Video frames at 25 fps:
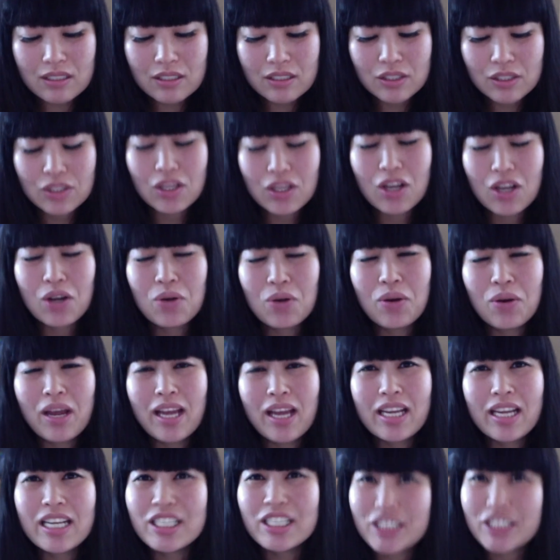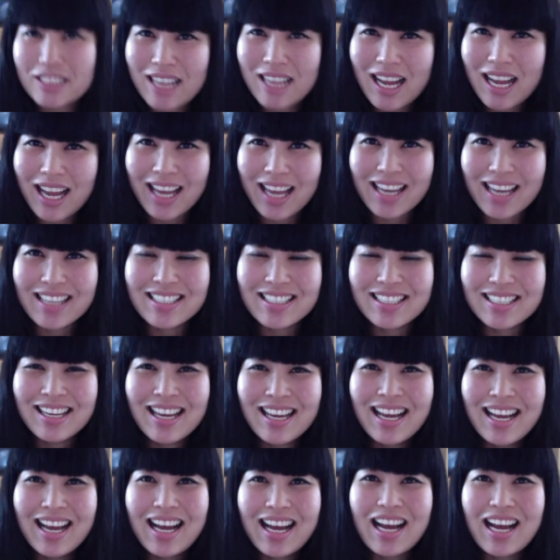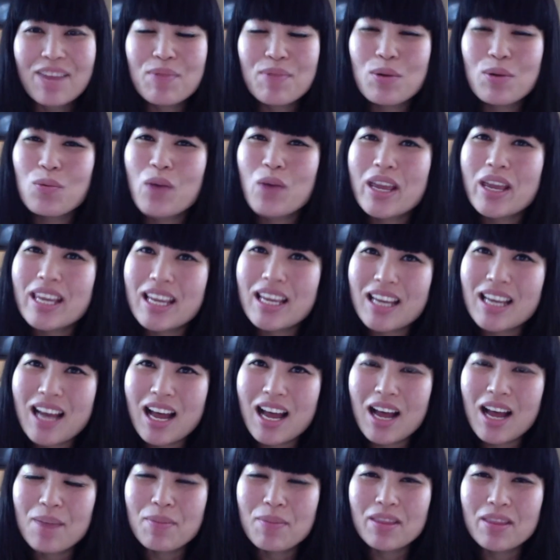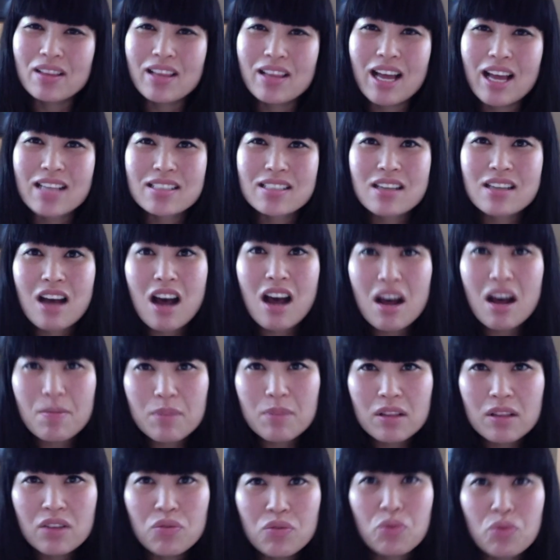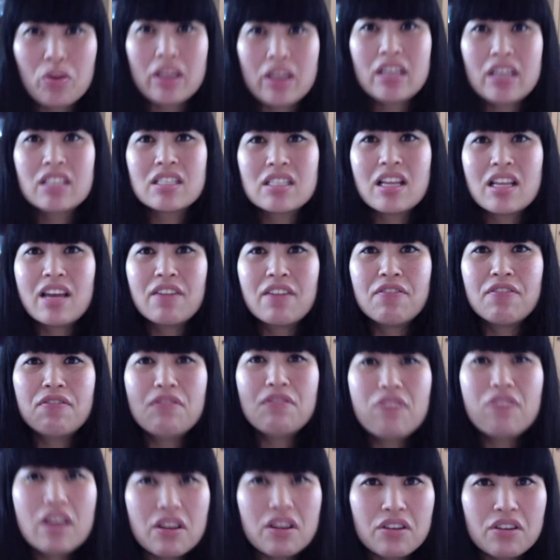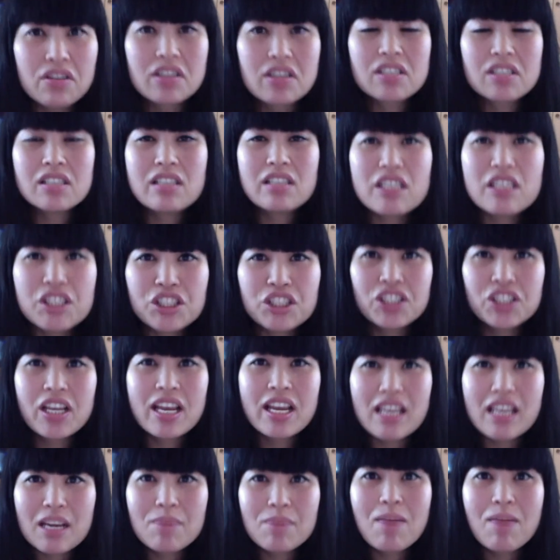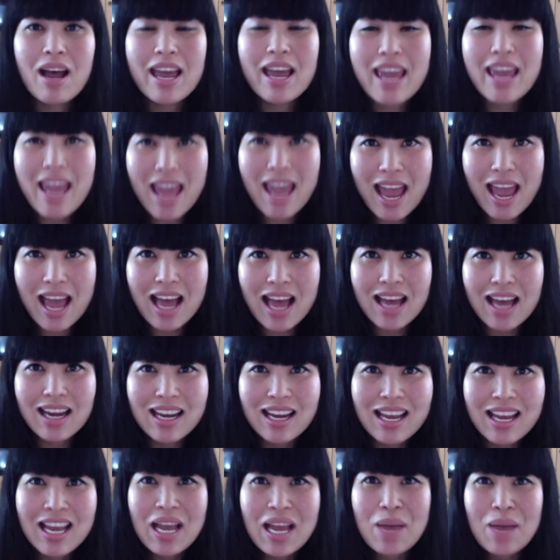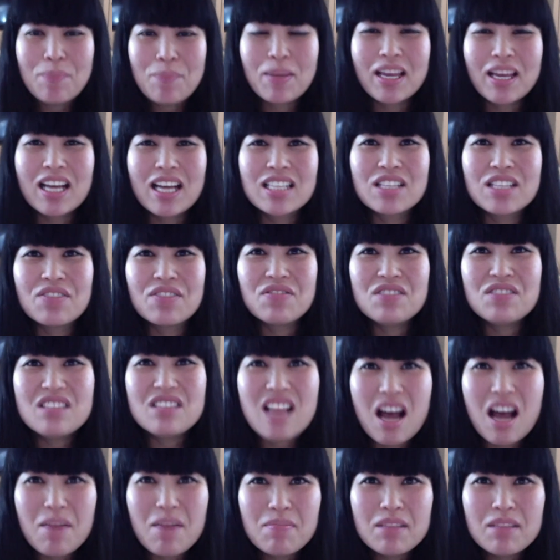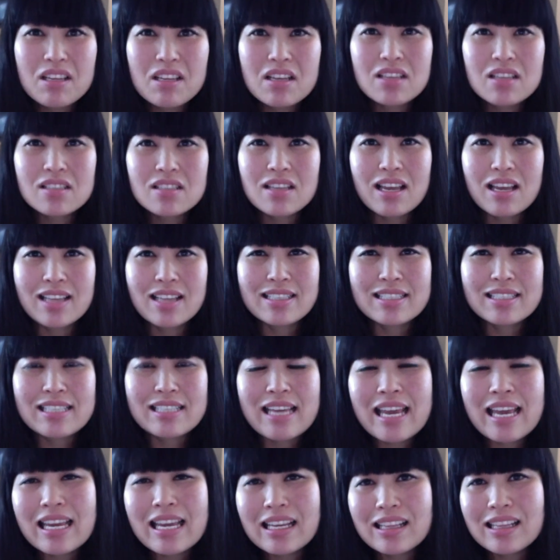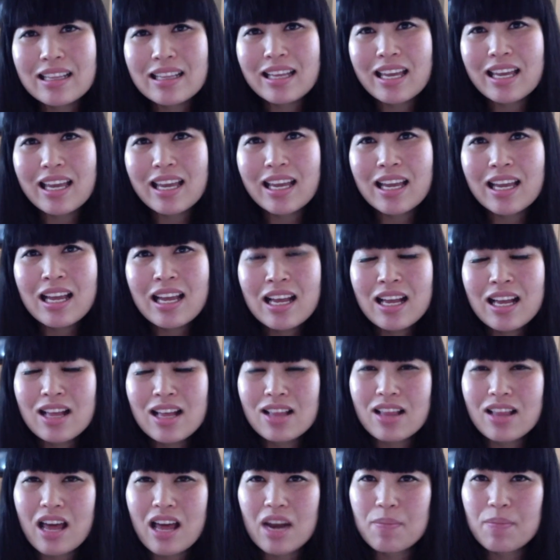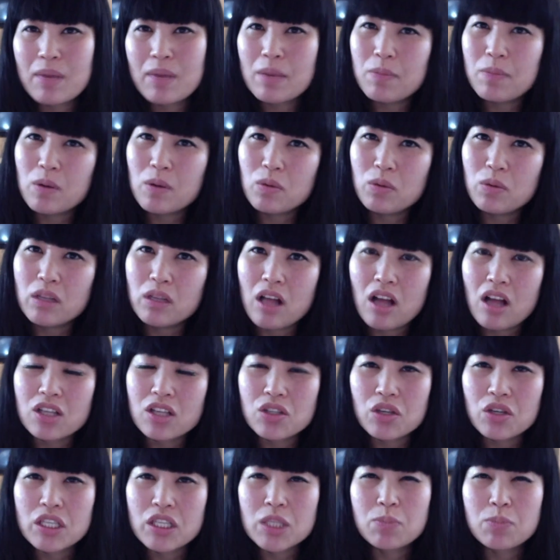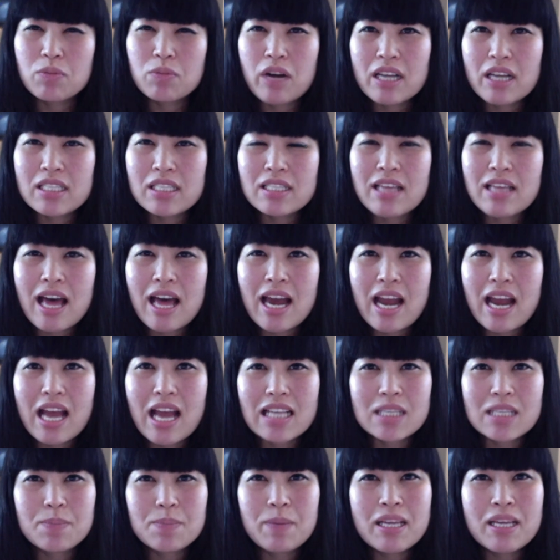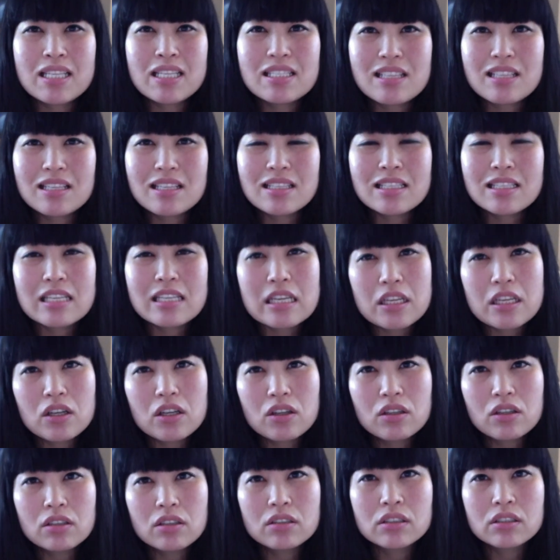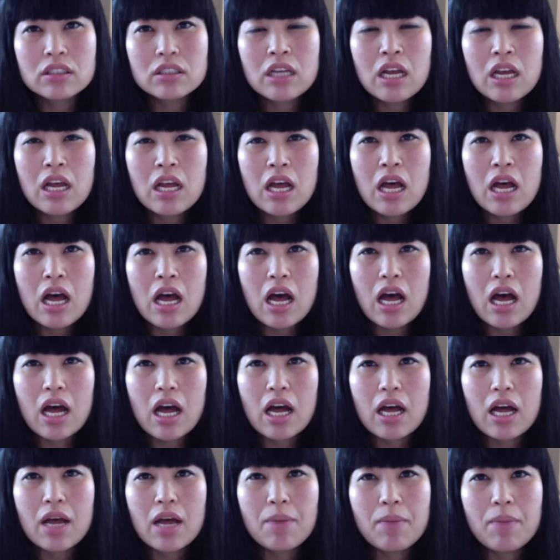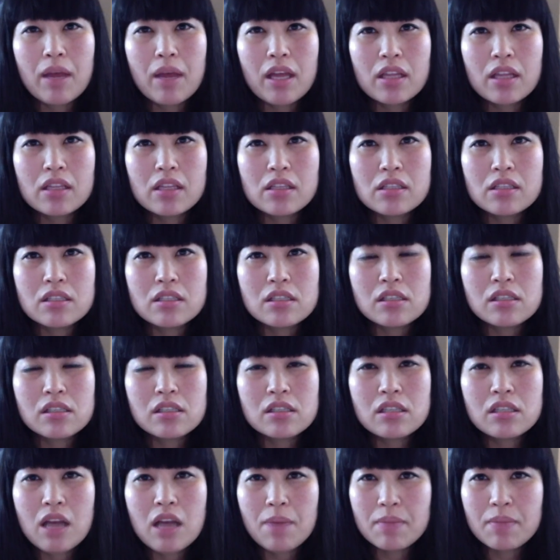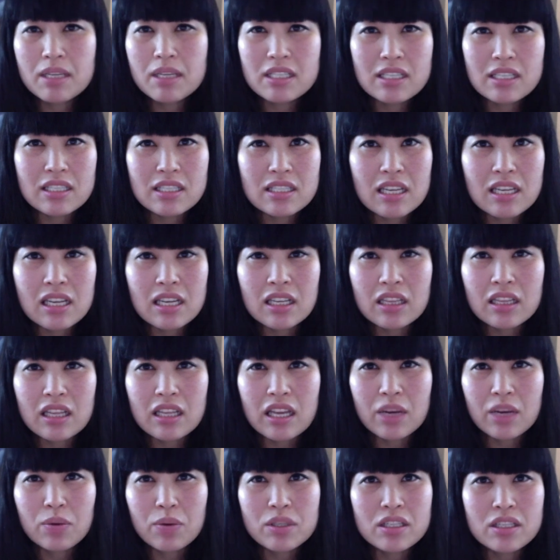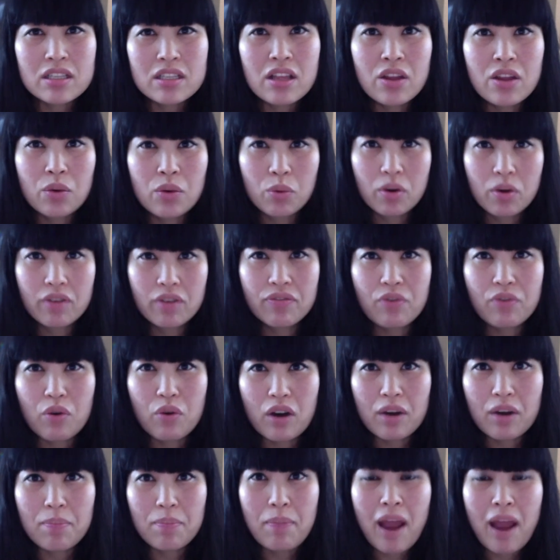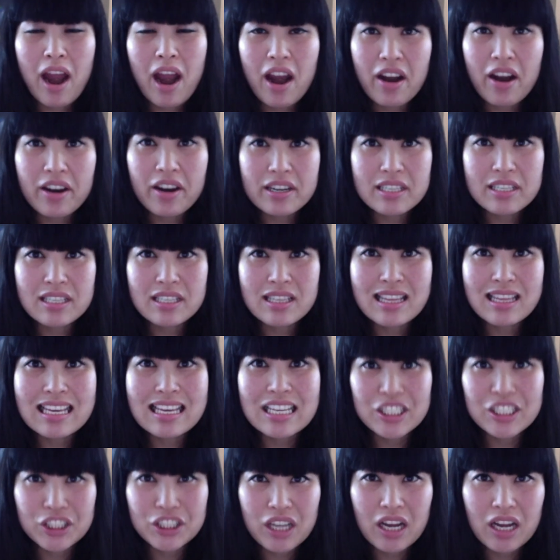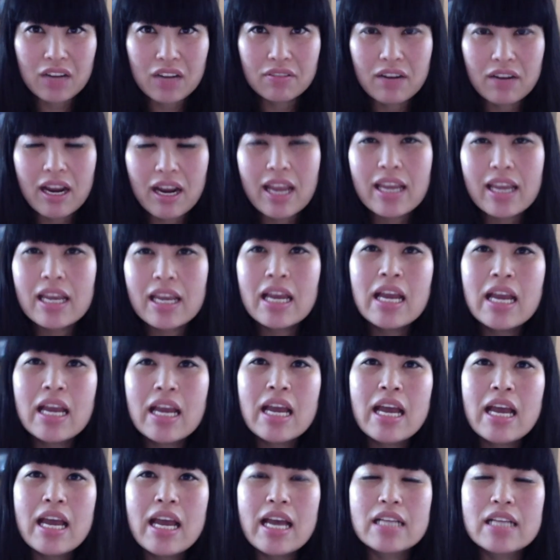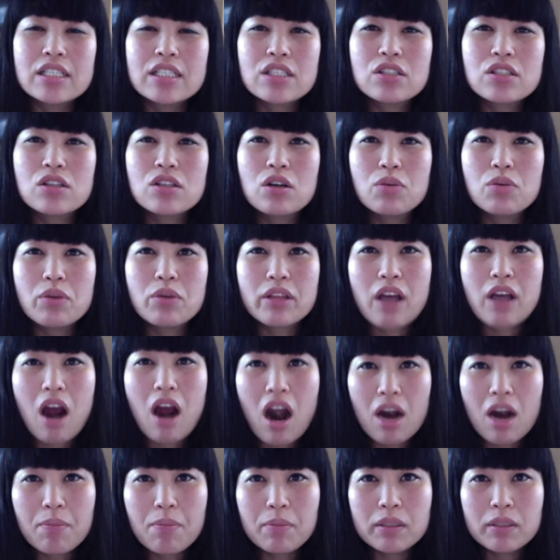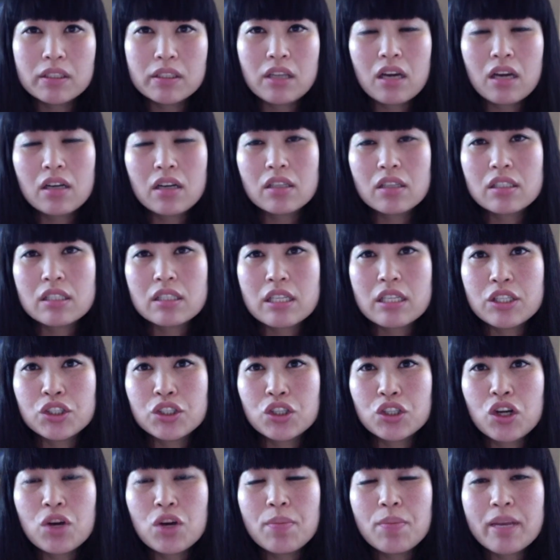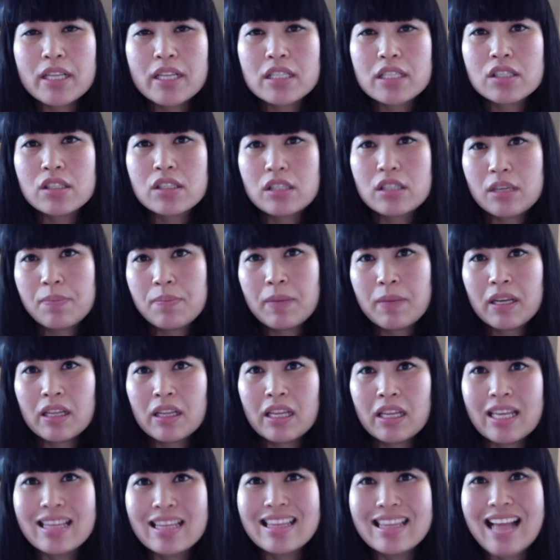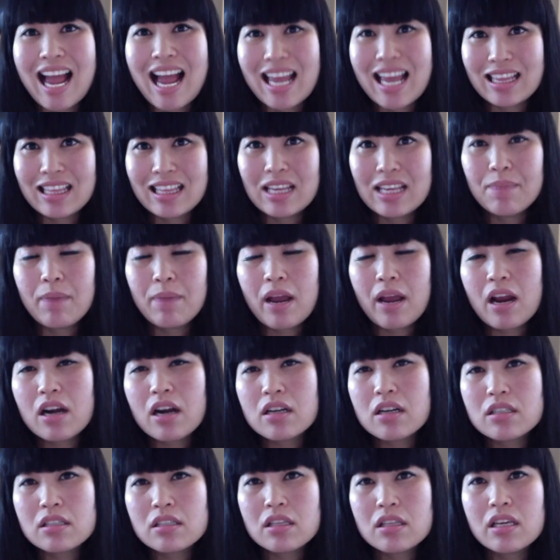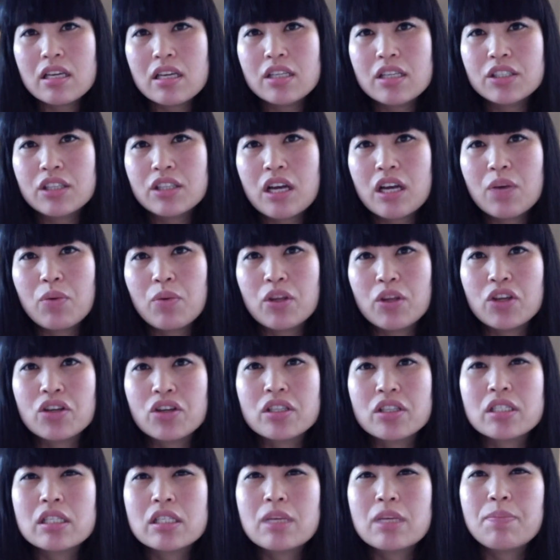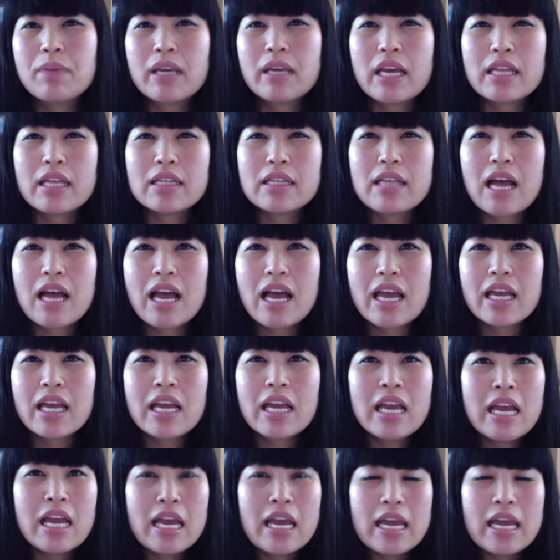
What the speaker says: So each night, I've been waking up in the last couple of weeks, like vigorously shaking my hand because of numbness and tingling. A lot of people will also express that as pins and needles. And numbness and tingling, what's another word for it? Paresthesia, right? And so with carpal tunnel syndrome, it's typically nightly paresthesia when you're sleeping at night.